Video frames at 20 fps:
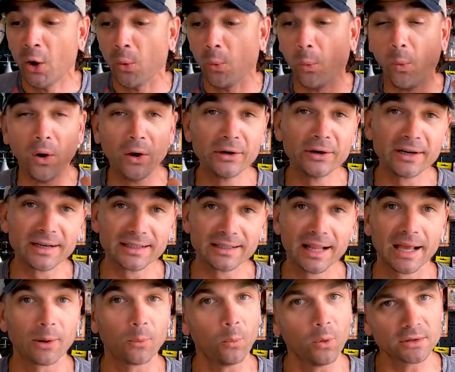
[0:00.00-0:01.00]
wondering
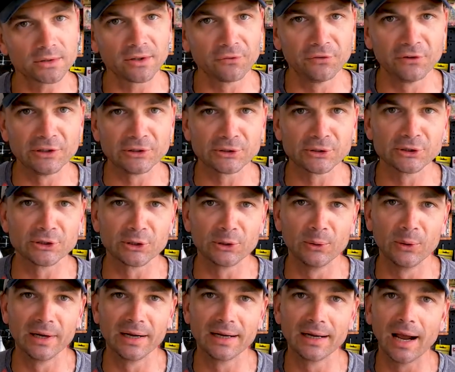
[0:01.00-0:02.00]
like what the fish are
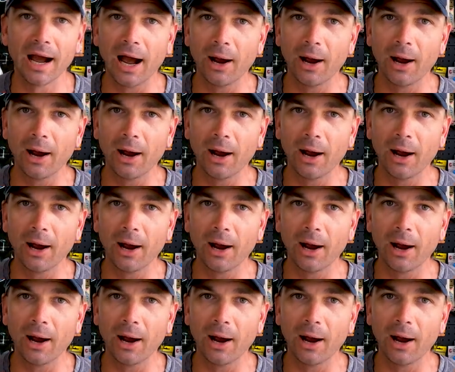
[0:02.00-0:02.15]
doing.